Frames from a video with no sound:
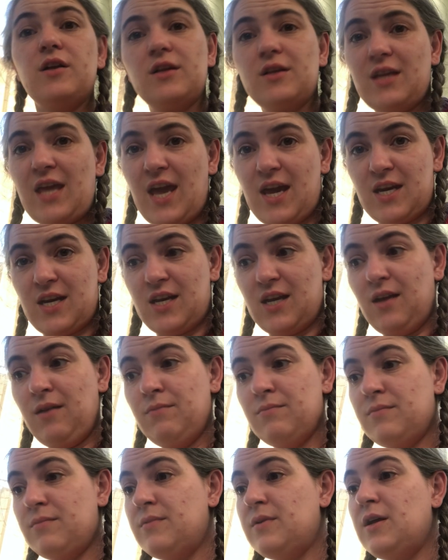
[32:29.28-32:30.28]
Canada,
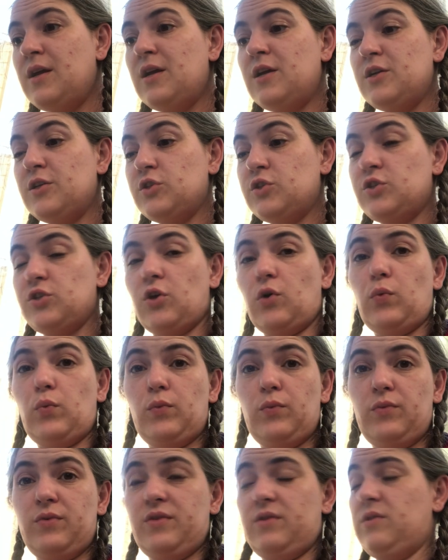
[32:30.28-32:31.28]
so
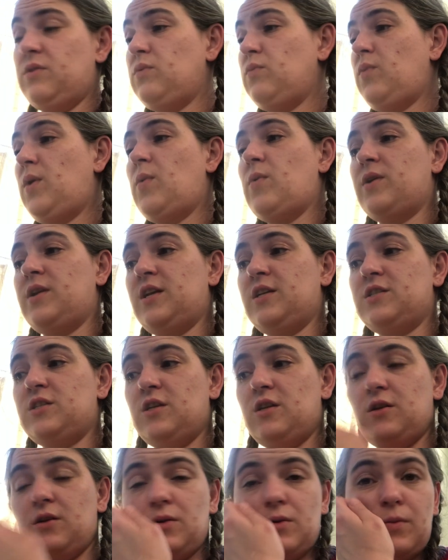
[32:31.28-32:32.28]
we wanted to
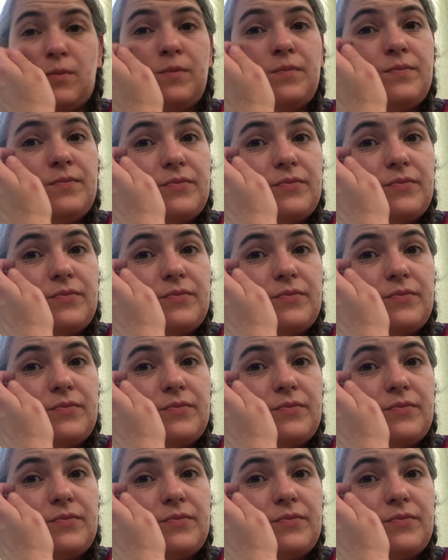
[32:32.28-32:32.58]
do